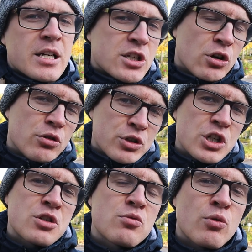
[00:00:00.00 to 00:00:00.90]
So
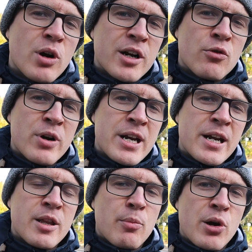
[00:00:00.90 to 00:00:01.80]
just kind of
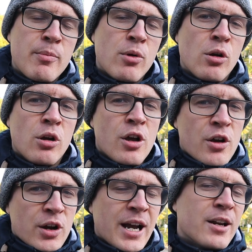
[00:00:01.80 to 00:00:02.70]
reading the people
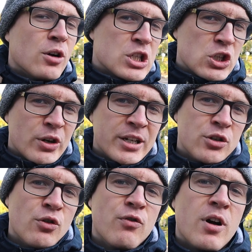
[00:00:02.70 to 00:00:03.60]
can also get
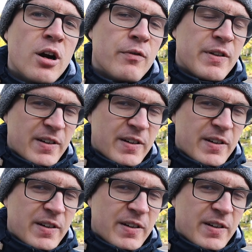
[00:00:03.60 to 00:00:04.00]
you far with